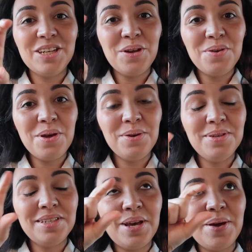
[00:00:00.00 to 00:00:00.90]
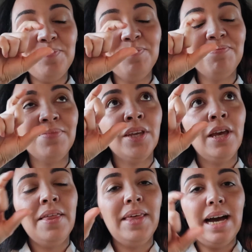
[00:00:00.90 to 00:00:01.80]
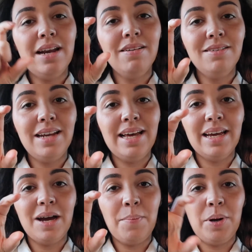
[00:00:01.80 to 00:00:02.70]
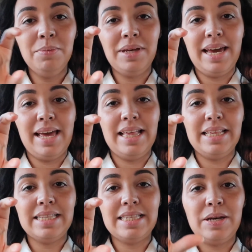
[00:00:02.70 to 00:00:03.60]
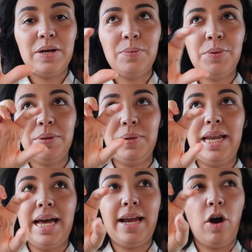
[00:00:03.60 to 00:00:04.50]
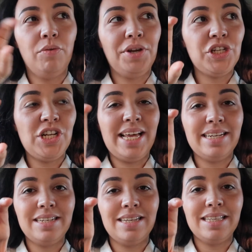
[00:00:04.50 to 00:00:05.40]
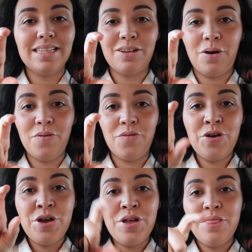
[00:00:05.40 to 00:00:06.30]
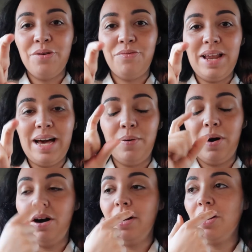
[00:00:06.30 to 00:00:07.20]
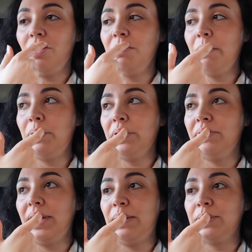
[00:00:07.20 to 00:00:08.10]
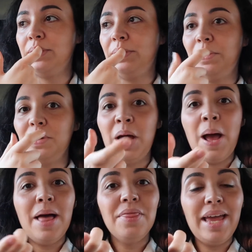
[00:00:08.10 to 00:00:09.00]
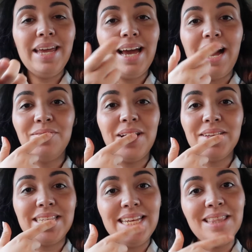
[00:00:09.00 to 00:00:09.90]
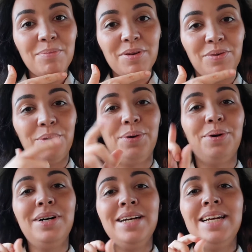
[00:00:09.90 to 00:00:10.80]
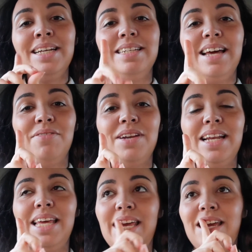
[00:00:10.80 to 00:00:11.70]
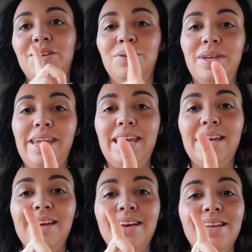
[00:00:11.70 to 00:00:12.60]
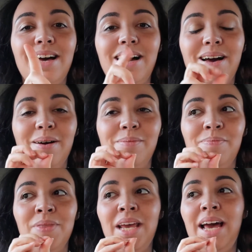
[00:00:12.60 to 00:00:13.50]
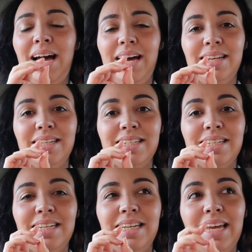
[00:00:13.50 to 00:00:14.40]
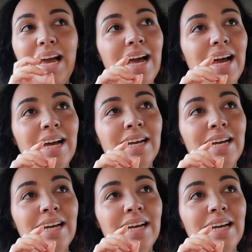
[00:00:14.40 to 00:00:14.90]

you know those, they kind of look like pumpkins, but they were like orange lanterns off the flower. Oh, I can't remember what the flower's called. I've never seen them before. Definitely unique. And yeah,